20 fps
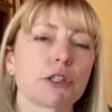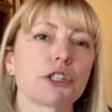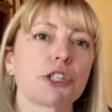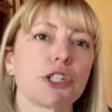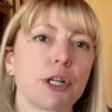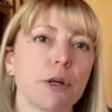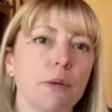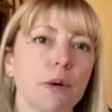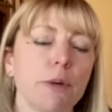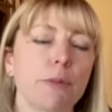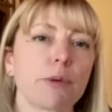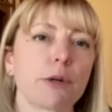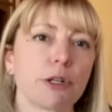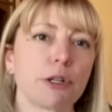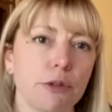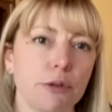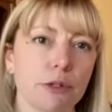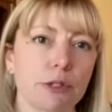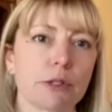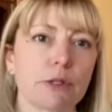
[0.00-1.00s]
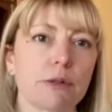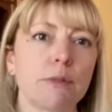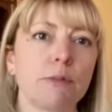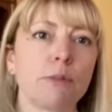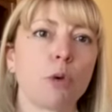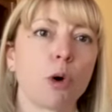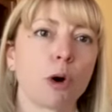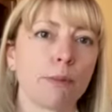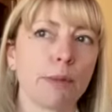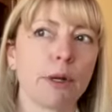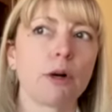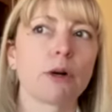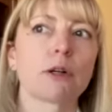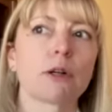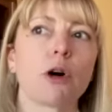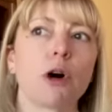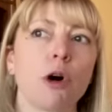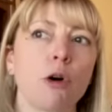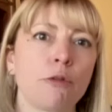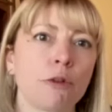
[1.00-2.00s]
she will produce more
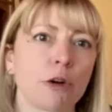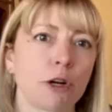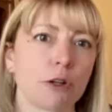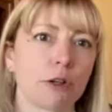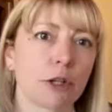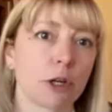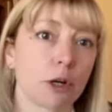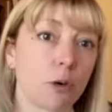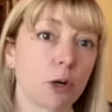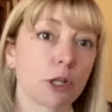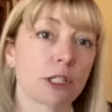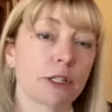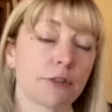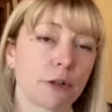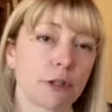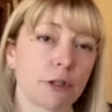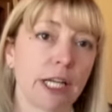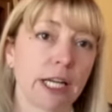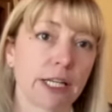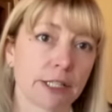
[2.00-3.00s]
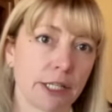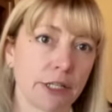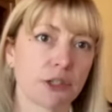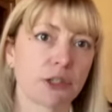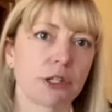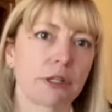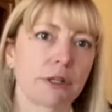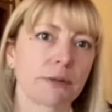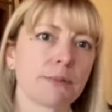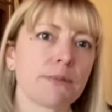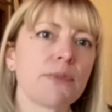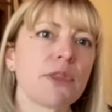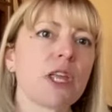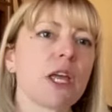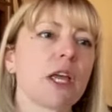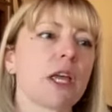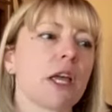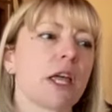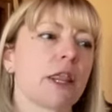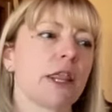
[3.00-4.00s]
milk over the course of her lactation
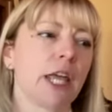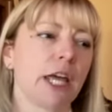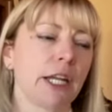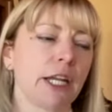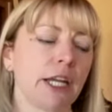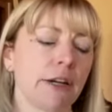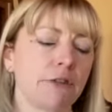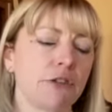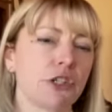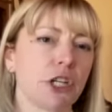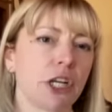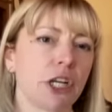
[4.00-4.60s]
than if